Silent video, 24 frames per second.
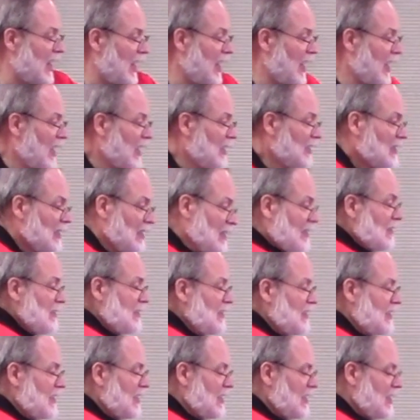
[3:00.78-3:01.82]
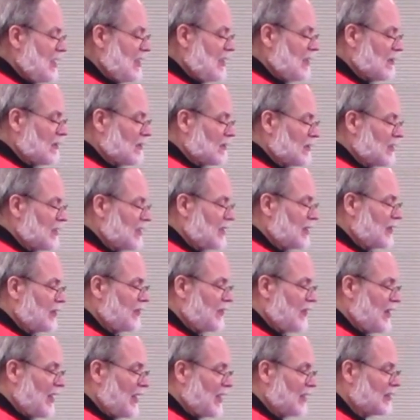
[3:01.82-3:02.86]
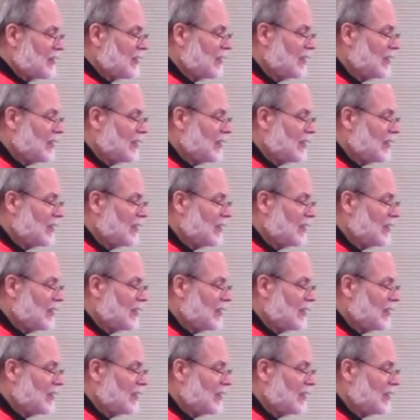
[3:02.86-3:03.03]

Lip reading: And here, like that.